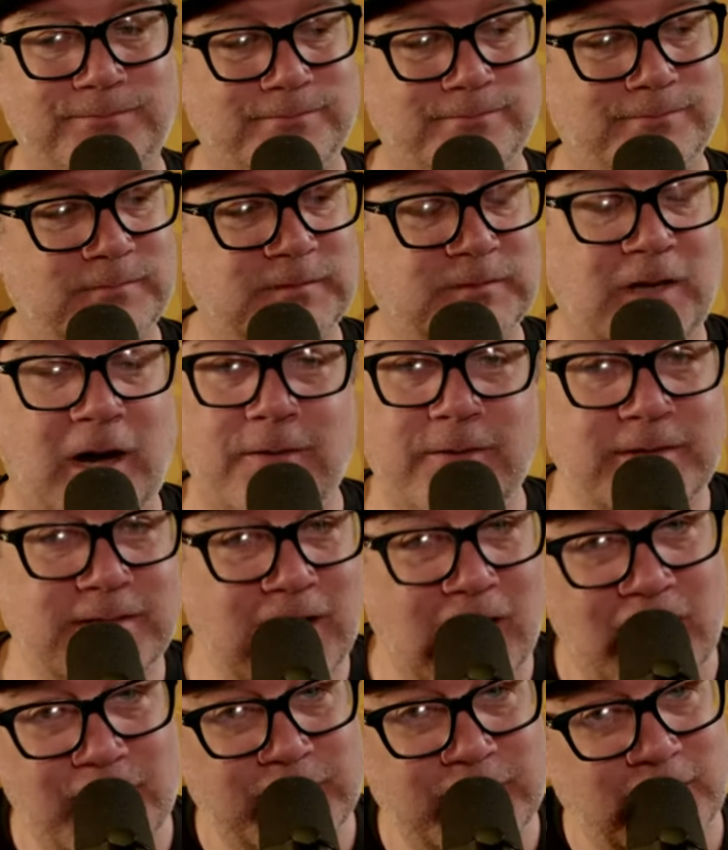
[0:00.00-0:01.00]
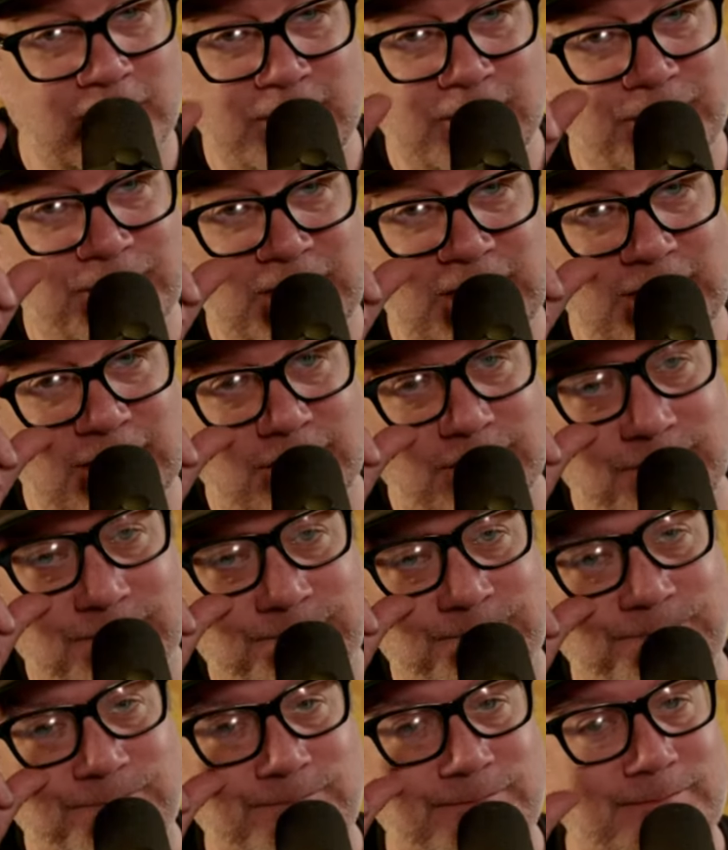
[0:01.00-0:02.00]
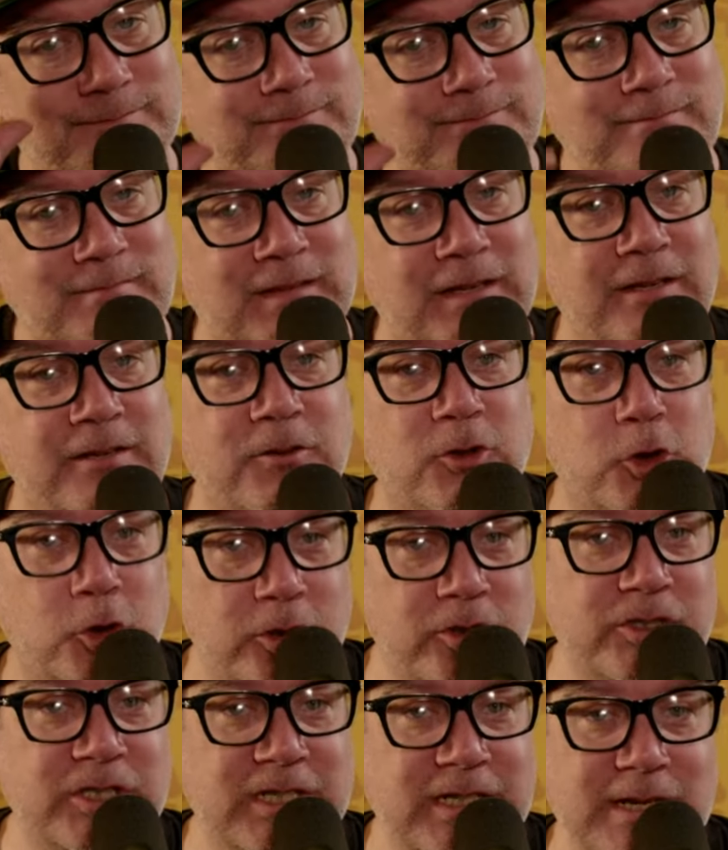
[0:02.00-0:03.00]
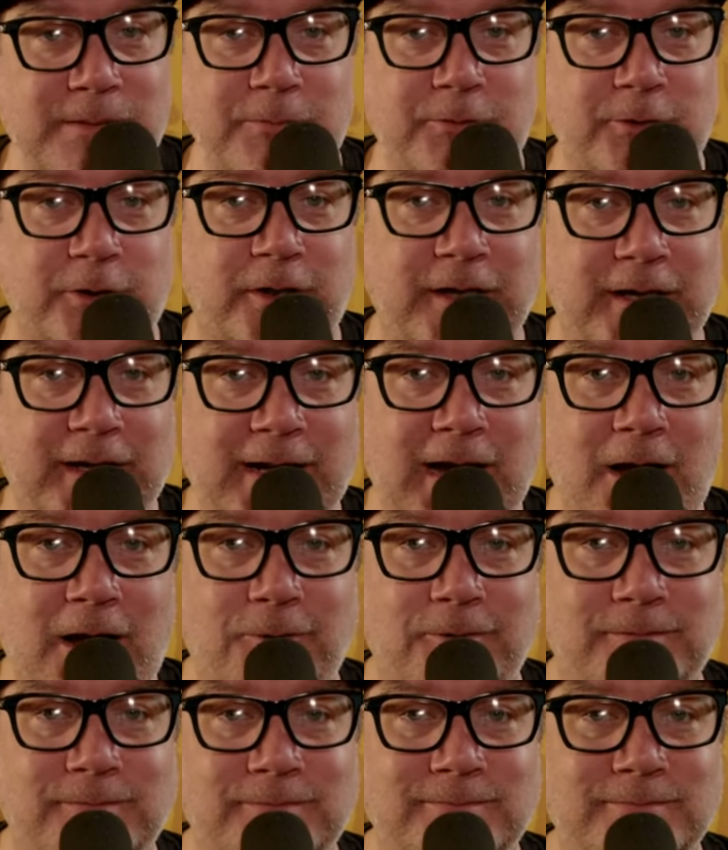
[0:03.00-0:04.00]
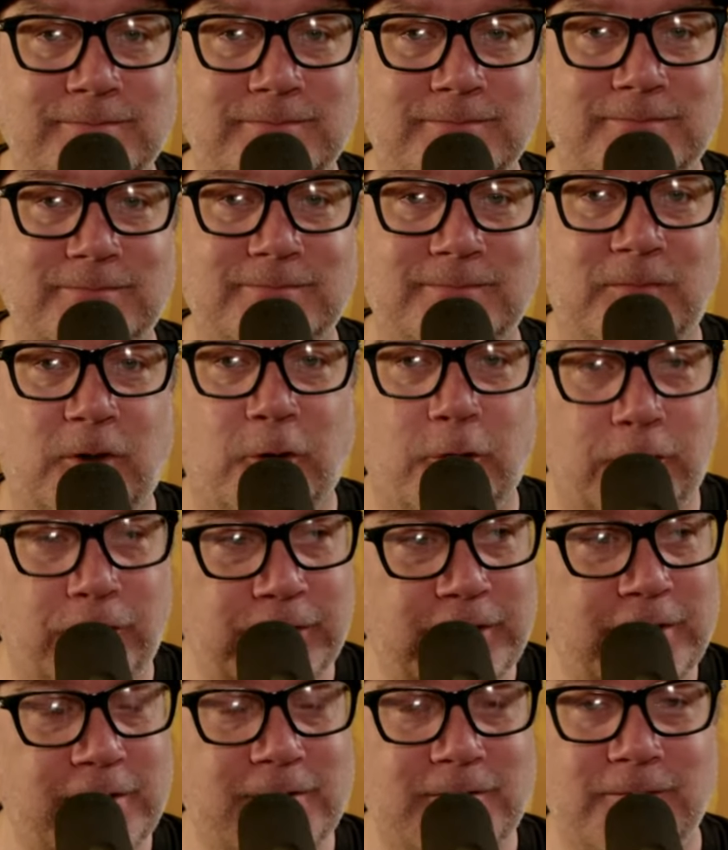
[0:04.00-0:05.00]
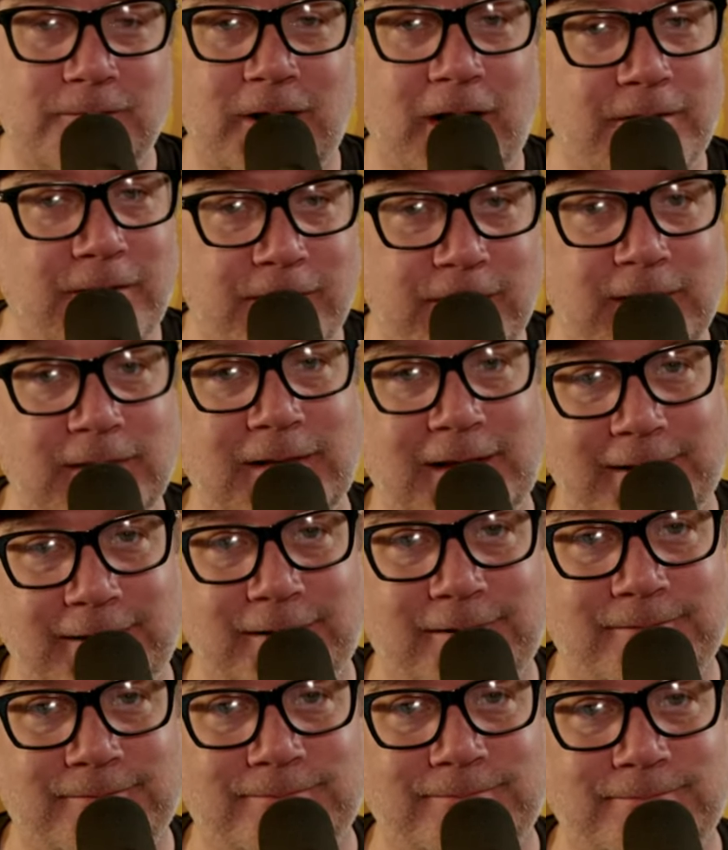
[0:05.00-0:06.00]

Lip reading: Father Time is undefeated, and good GMs are going to get out earlier rather than later.